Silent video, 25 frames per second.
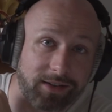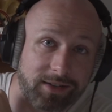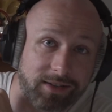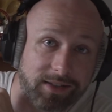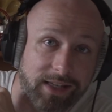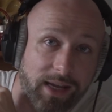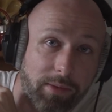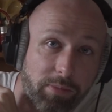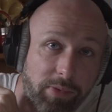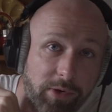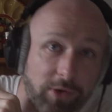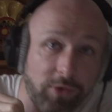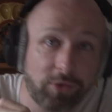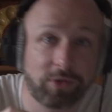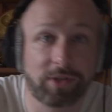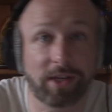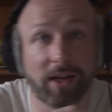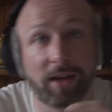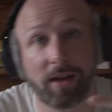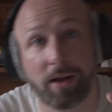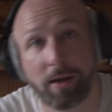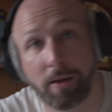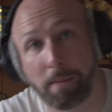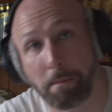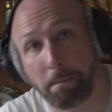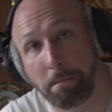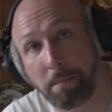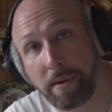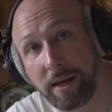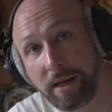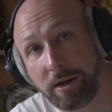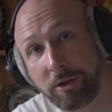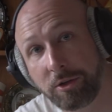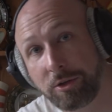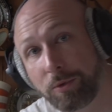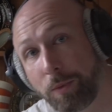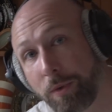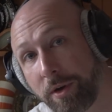stay producing, be
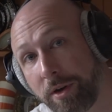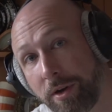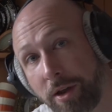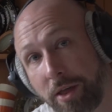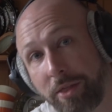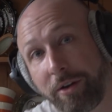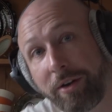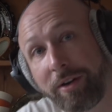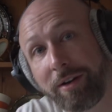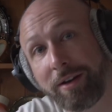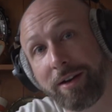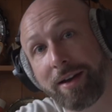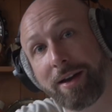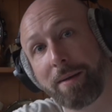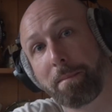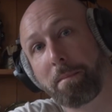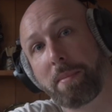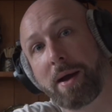good to one another, and